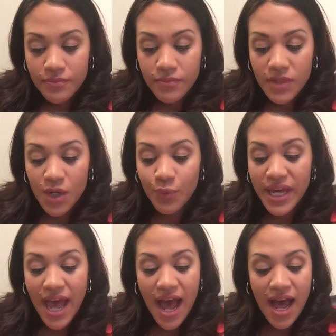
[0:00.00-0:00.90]
We
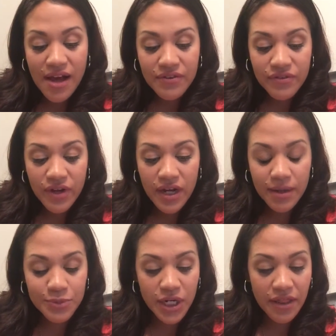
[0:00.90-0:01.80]
have, I'm
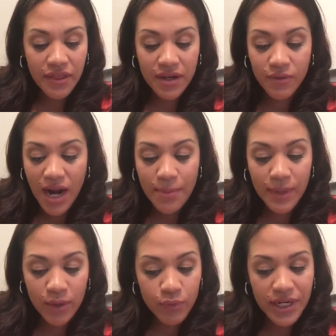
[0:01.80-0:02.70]
trying to think of what, I'm like
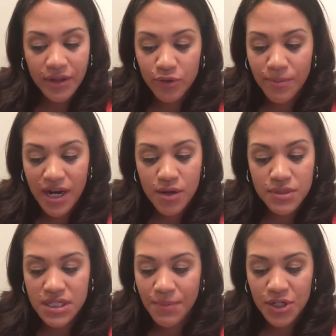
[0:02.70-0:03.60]
reading through my notes
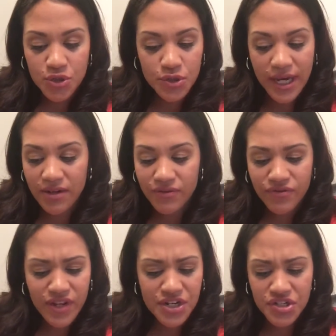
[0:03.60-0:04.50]
to make sure so I can
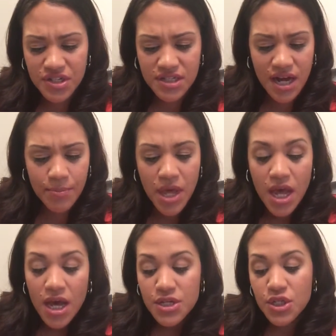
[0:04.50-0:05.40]
finish this up.
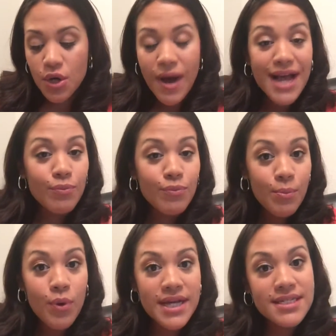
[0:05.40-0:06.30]
So at
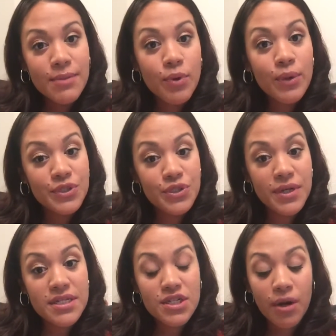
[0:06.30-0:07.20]
some point, once you hit
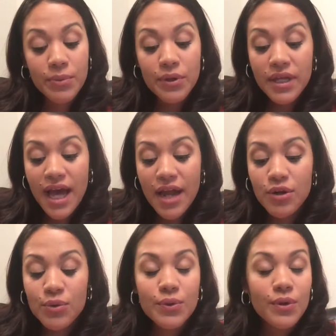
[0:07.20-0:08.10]
Star Beauty Guide,
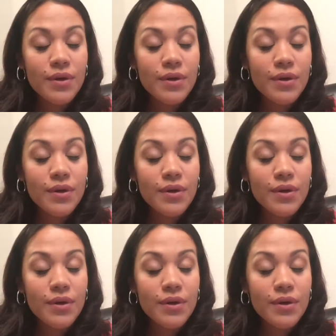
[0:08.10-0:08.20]
you'll